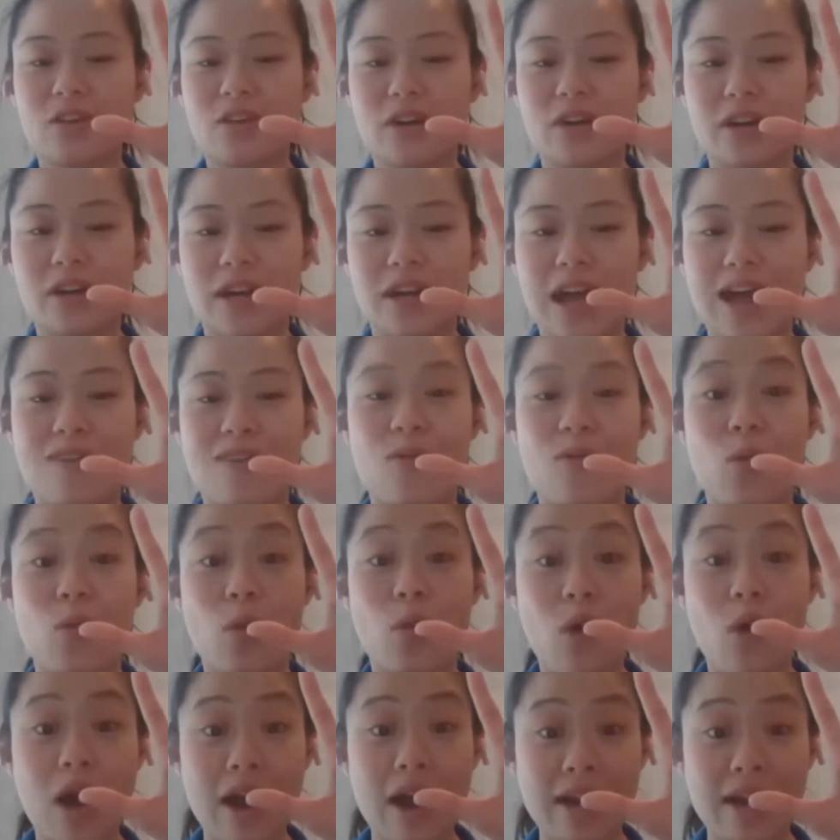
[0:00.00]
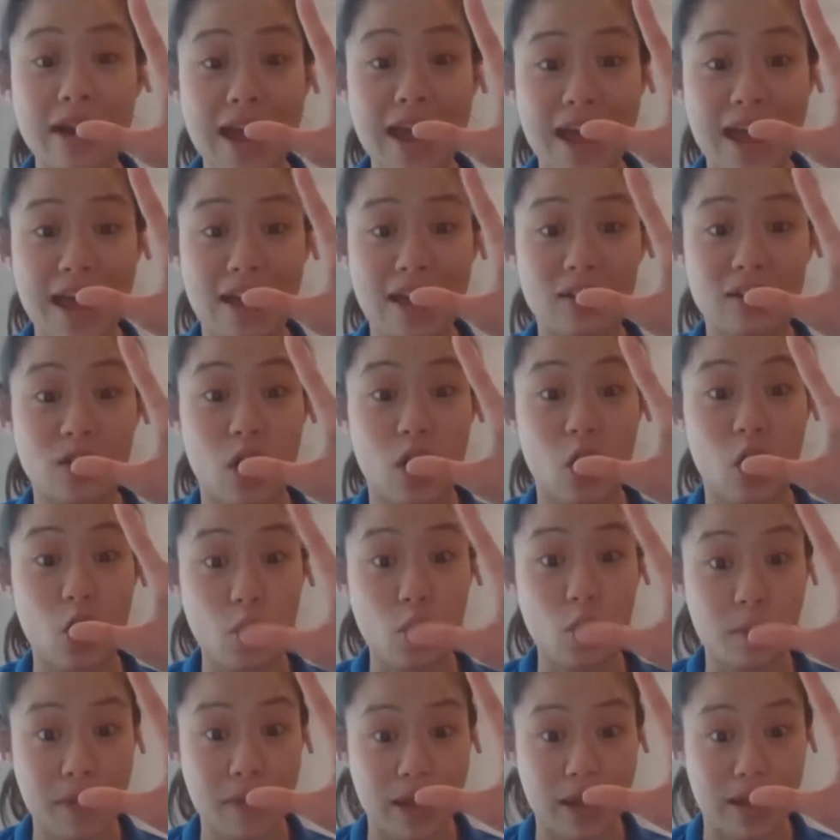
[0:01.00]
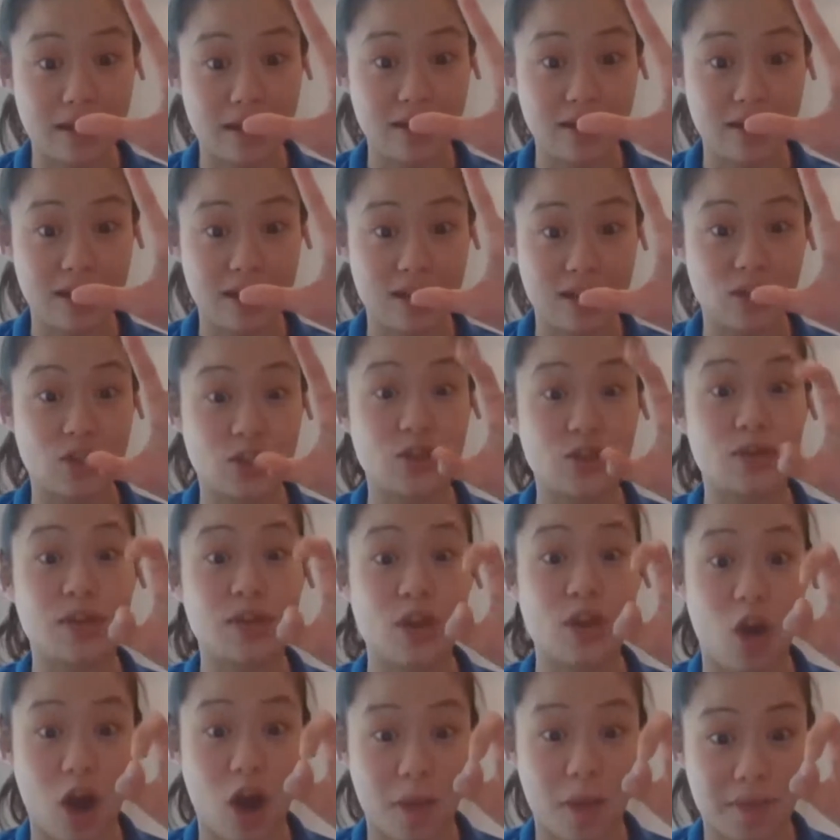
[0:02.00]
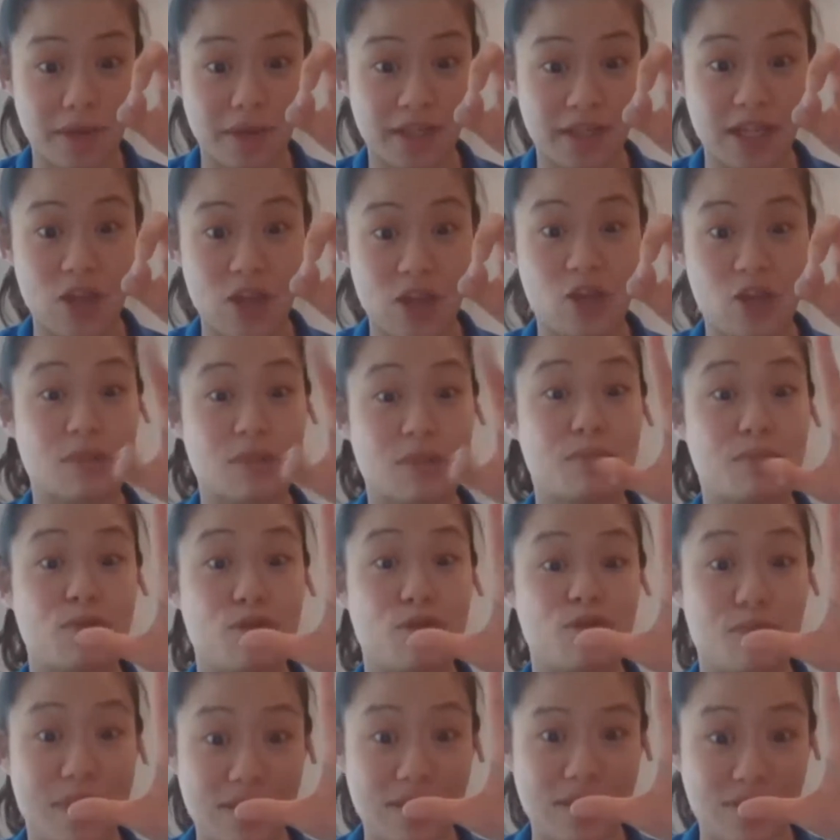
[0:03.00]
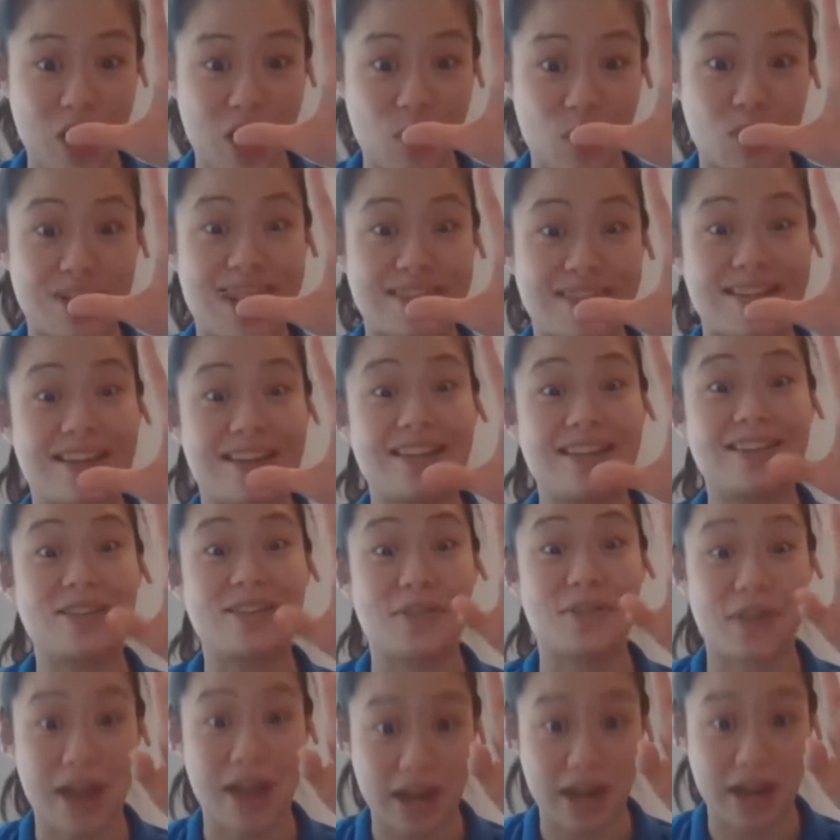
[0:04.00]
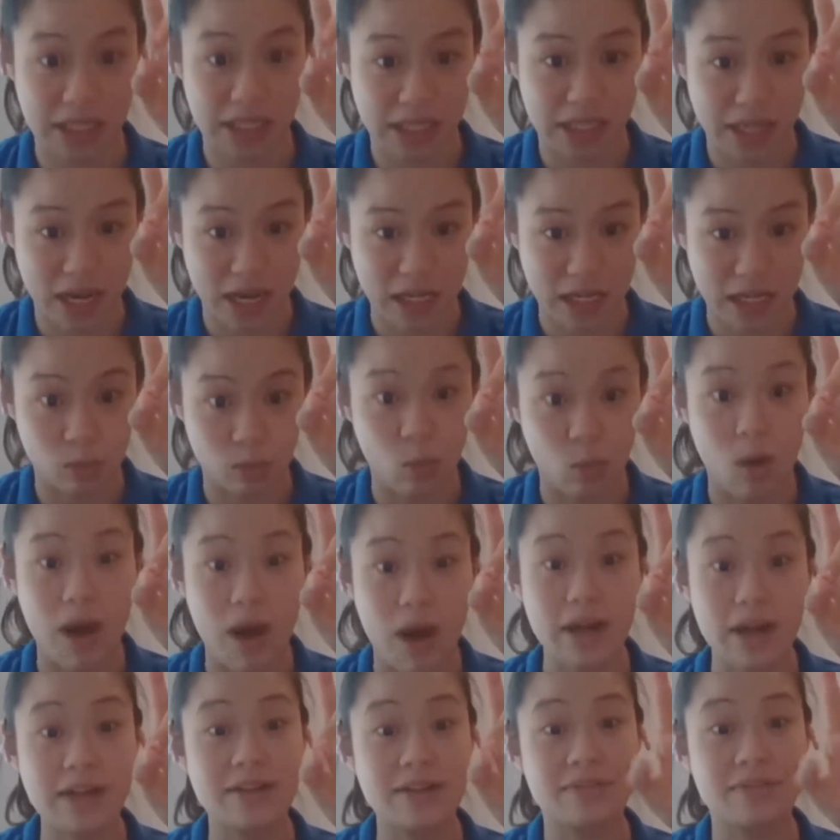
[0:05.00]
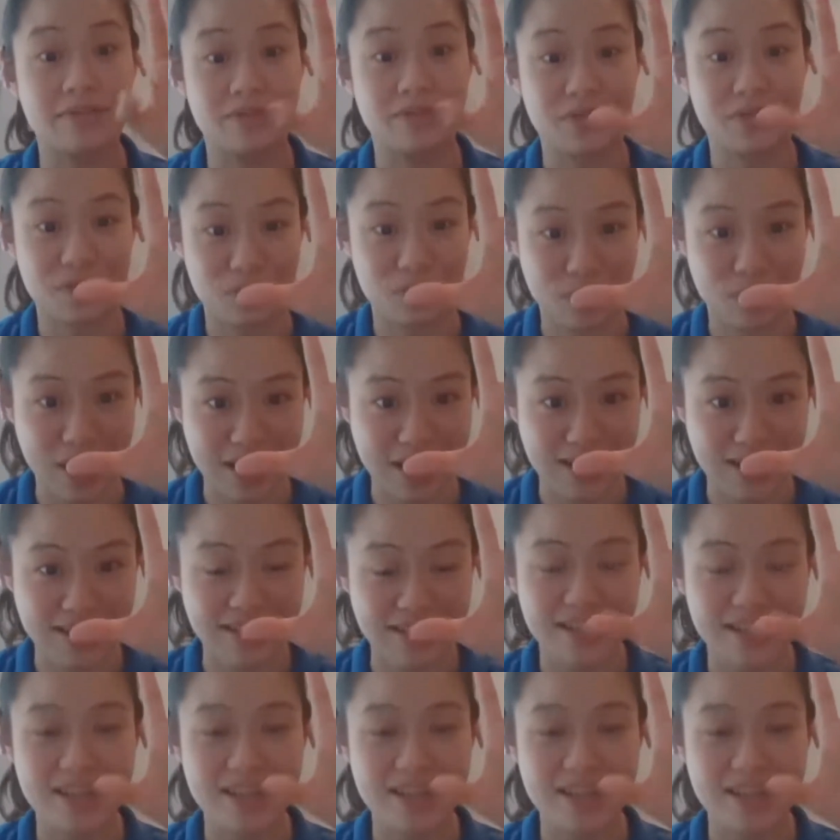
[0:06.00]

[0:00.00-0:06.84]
You're going to have one hand open into the opposition movement that we did, the exercise 1, right?